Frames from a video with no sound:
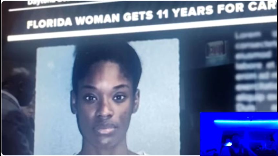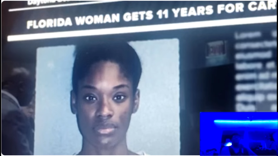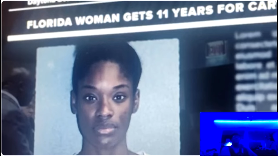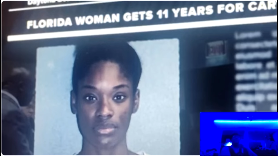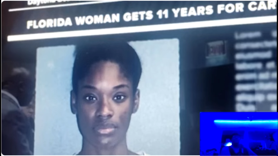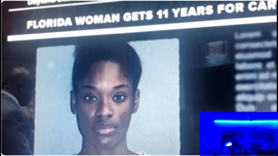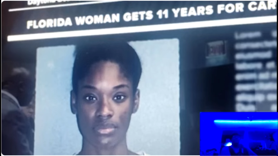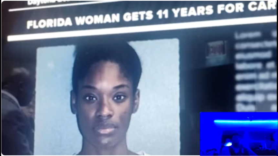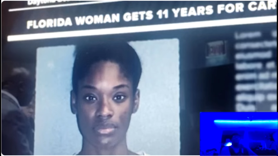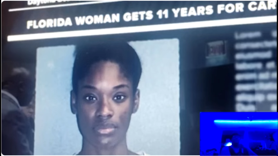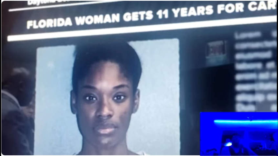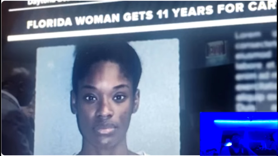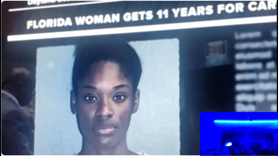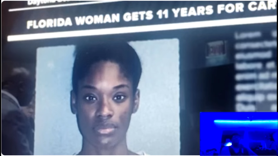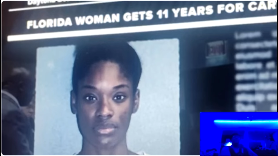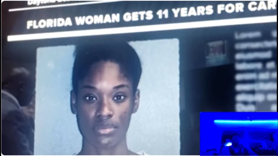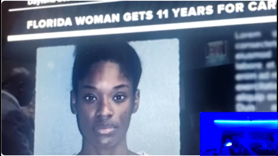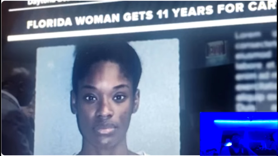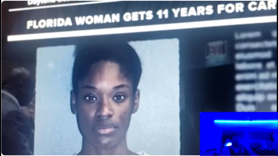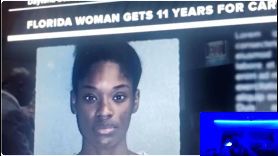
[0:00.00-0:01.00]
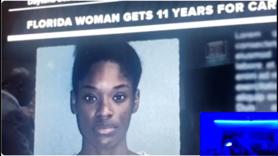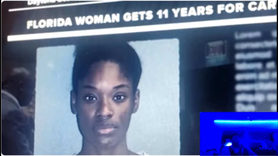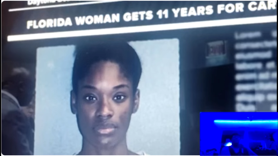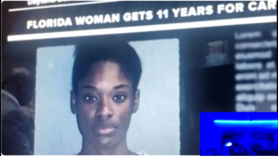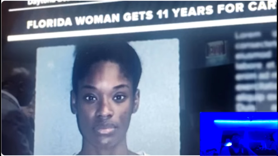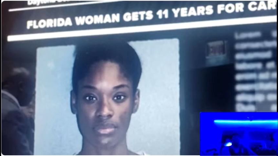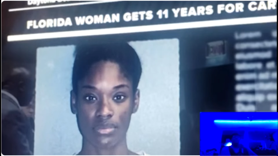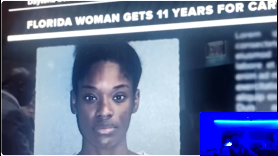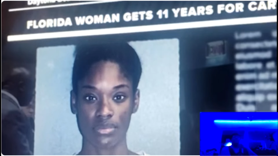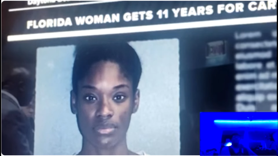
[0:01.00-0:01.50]

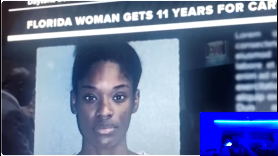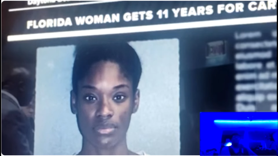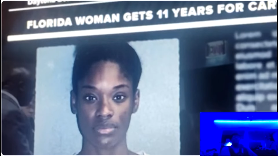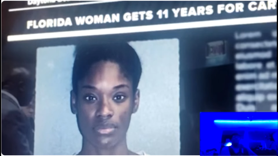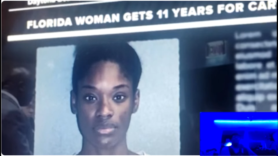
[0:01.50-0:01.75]
No one is speaking in this clip.